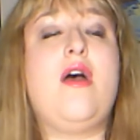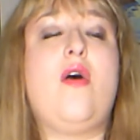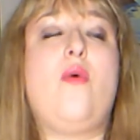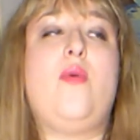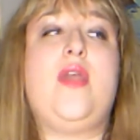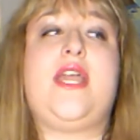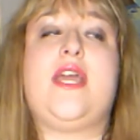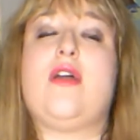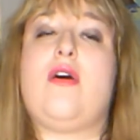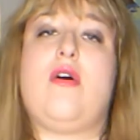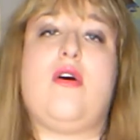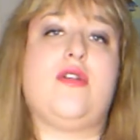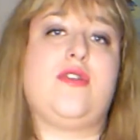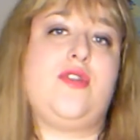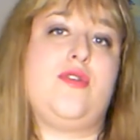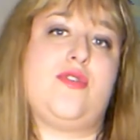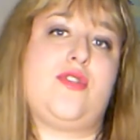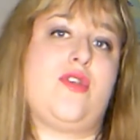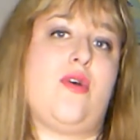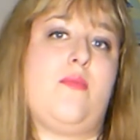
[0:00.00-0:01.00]
We could all
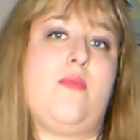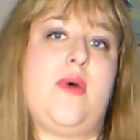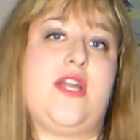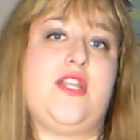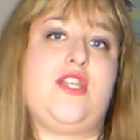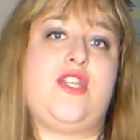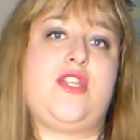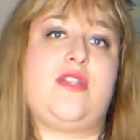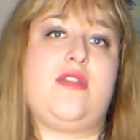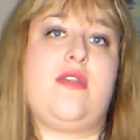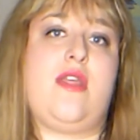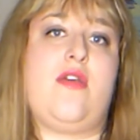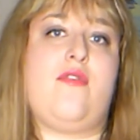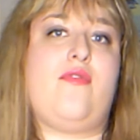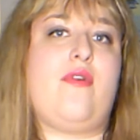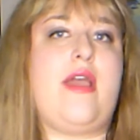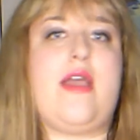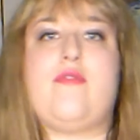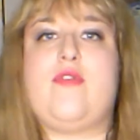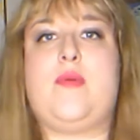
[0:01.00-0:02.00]
do so much if
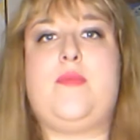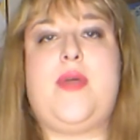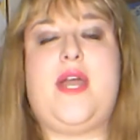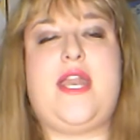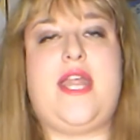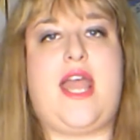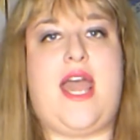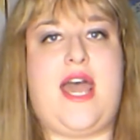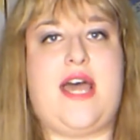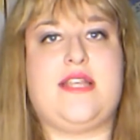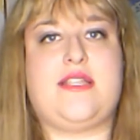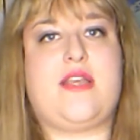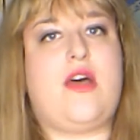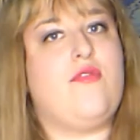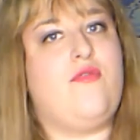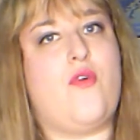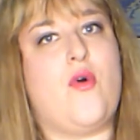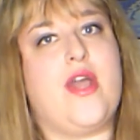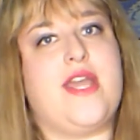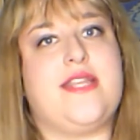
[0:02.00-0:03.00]
everybody has a
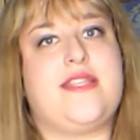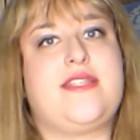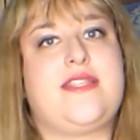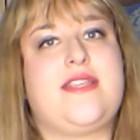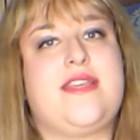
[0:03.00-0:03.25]
voice.